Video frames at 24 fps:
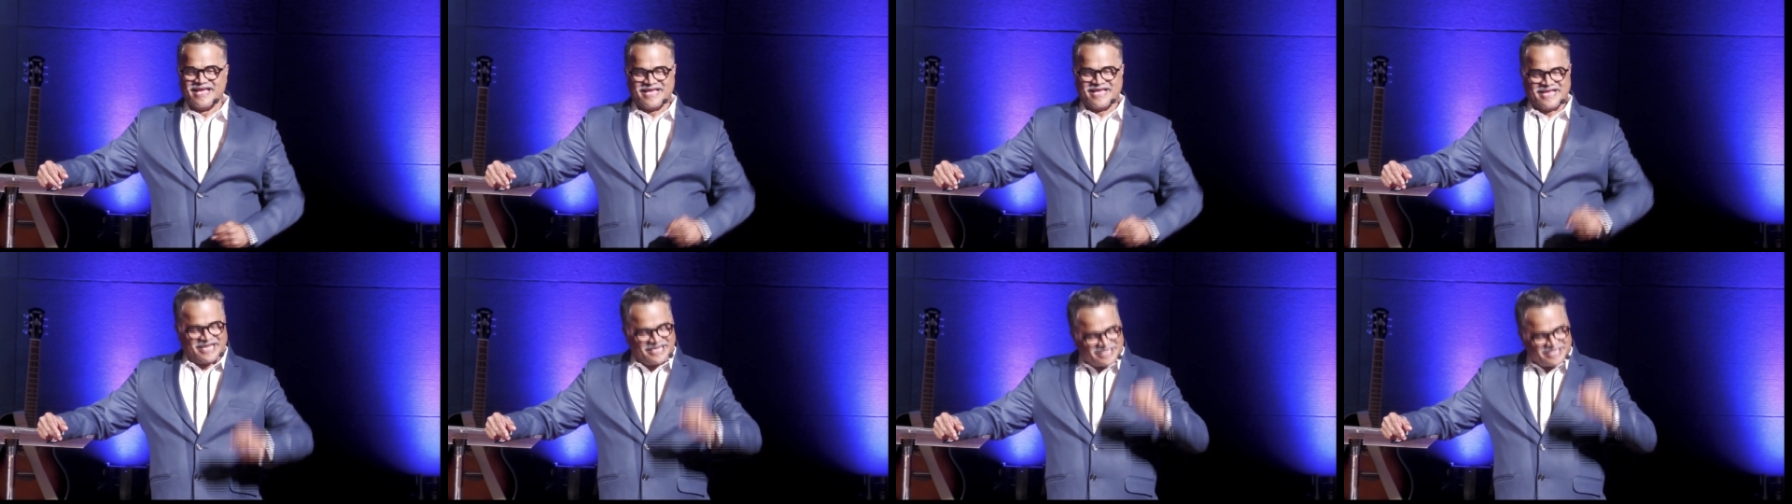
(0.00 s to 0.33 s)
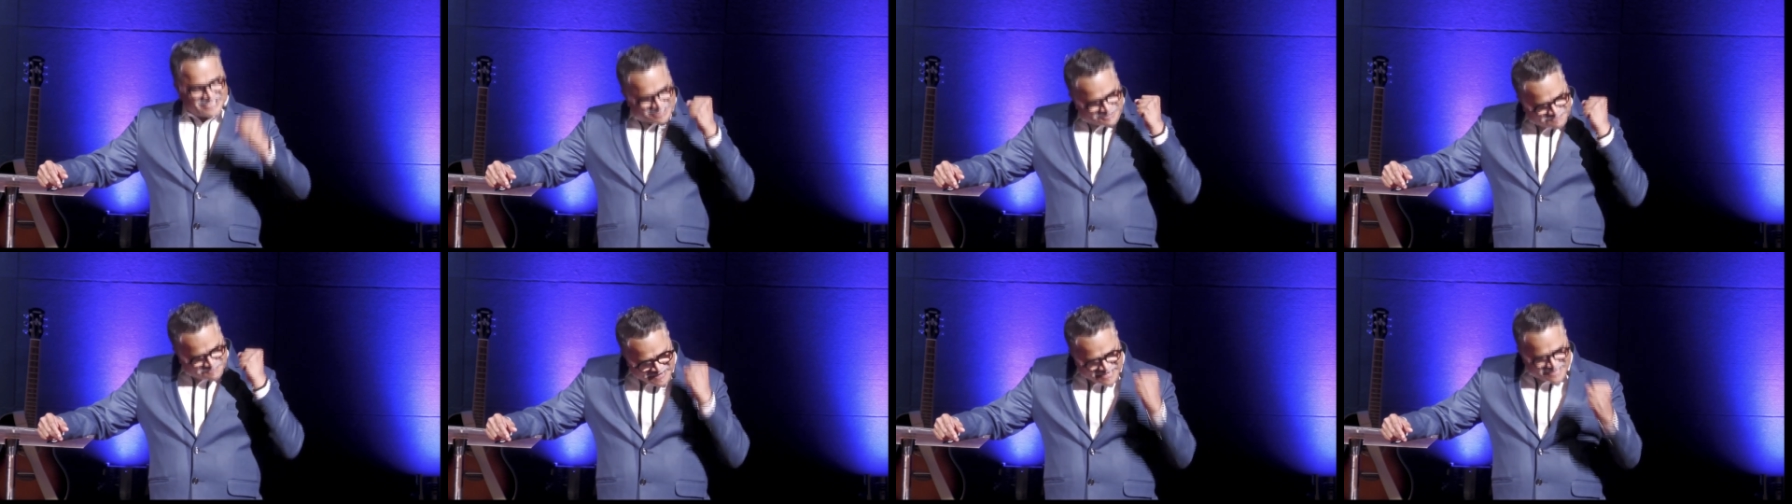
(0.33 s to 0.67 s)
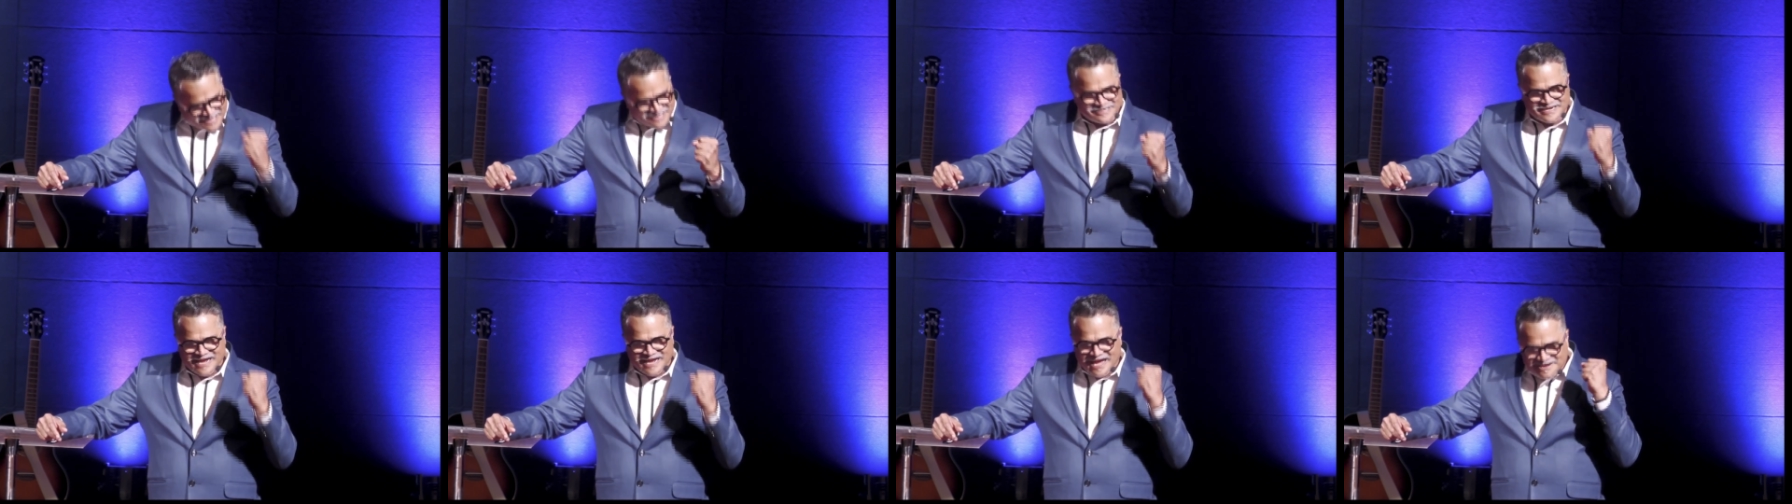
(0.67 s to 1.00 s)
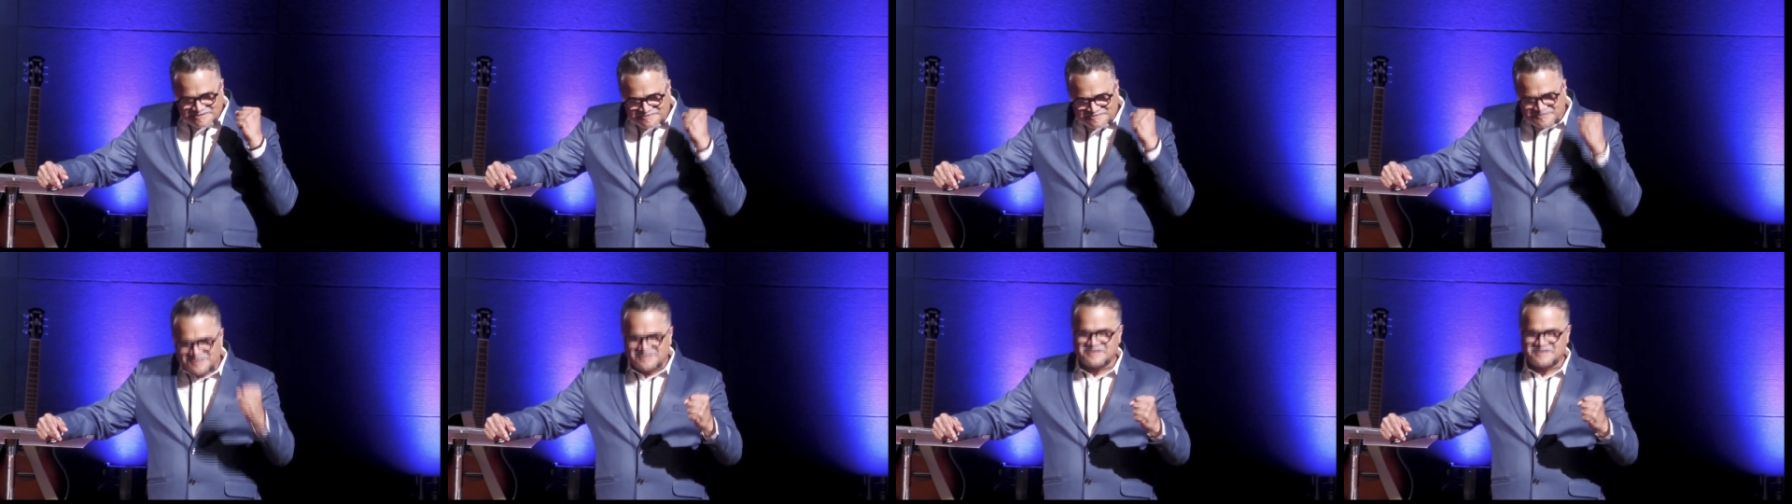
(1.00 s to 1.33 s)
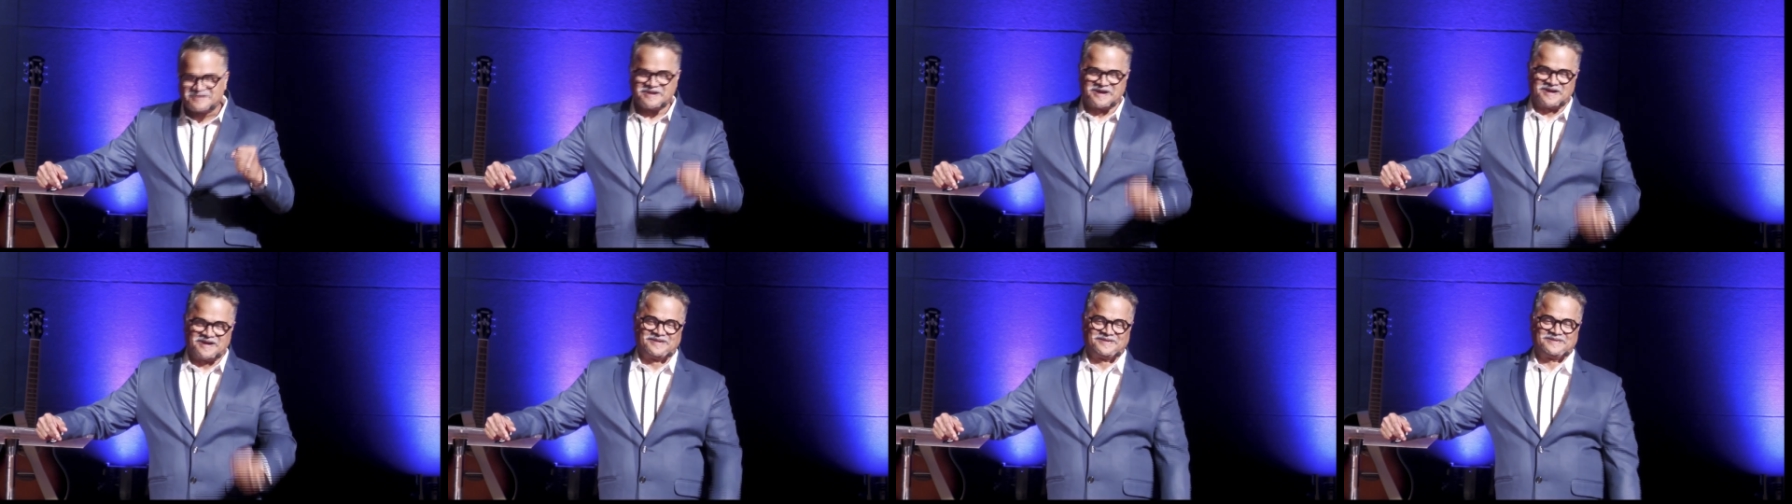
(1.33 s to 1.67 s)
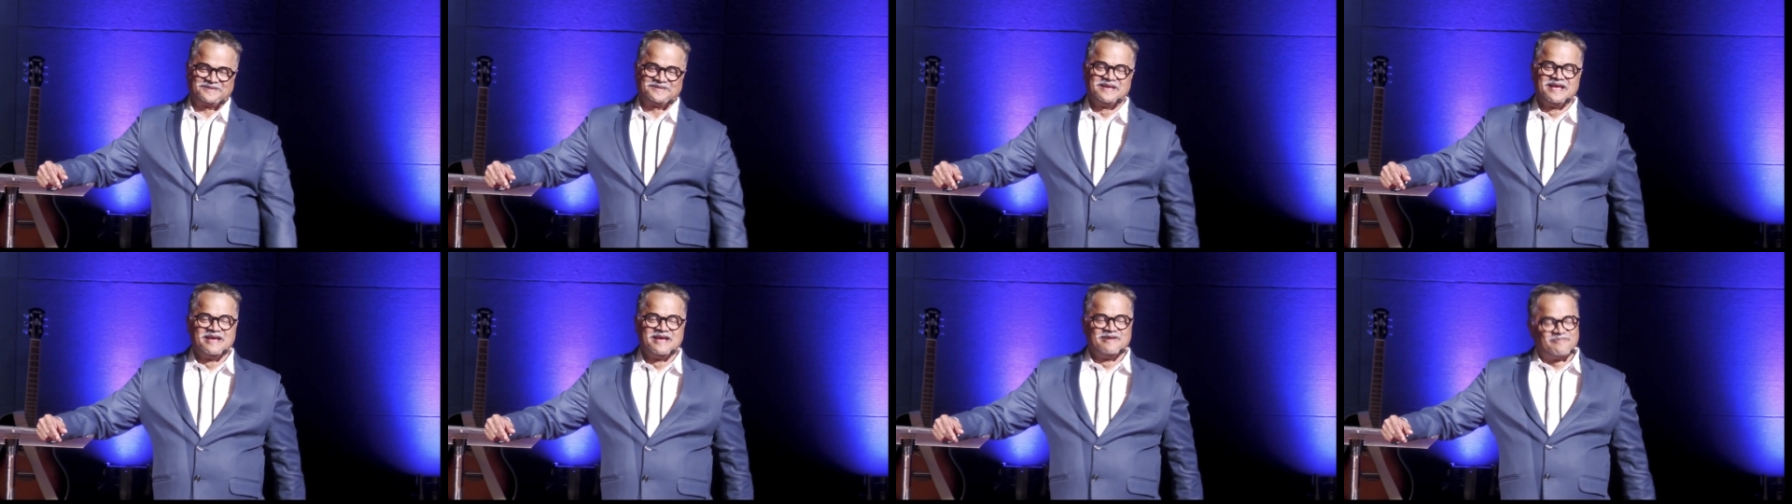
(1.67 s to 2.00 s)
He spent time with God.
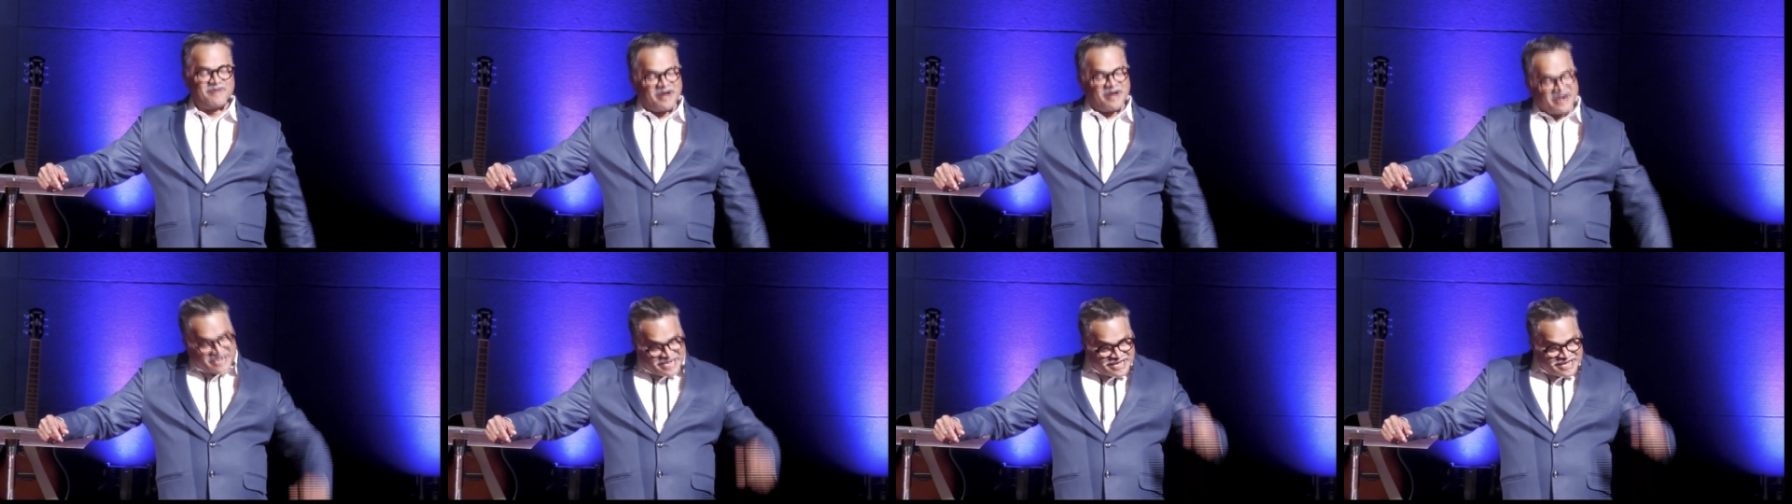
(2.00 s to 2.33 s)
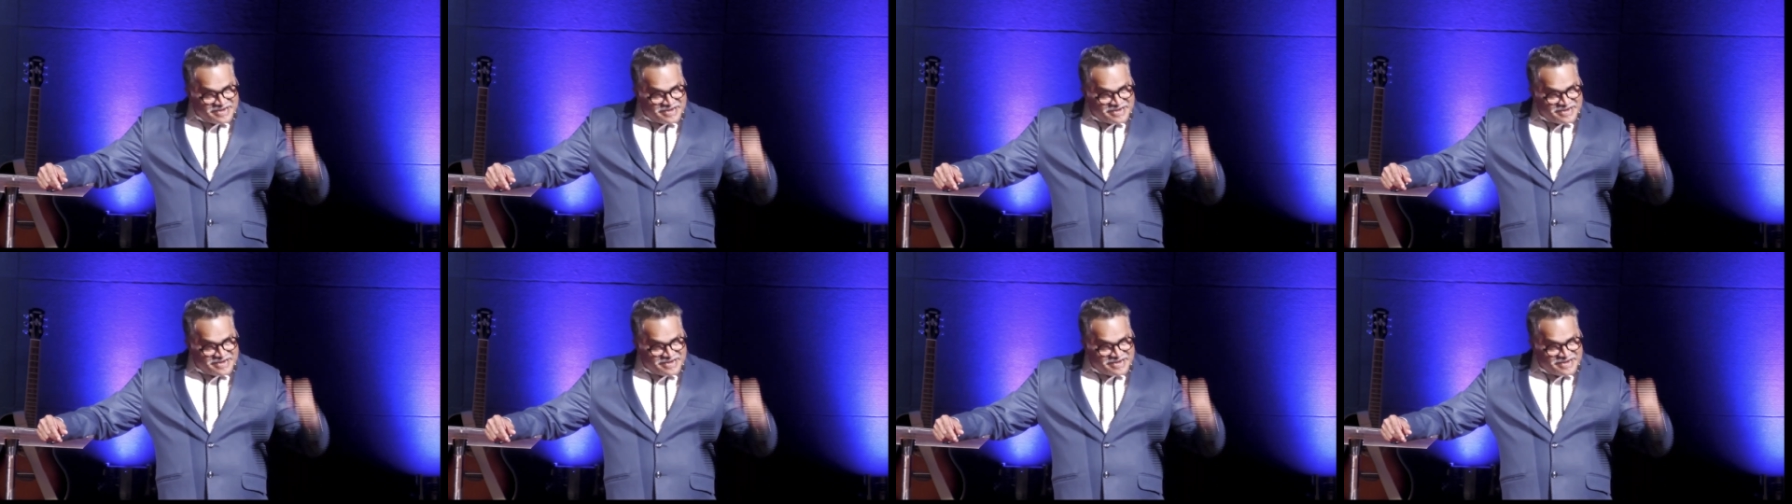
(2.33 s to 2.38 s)
One day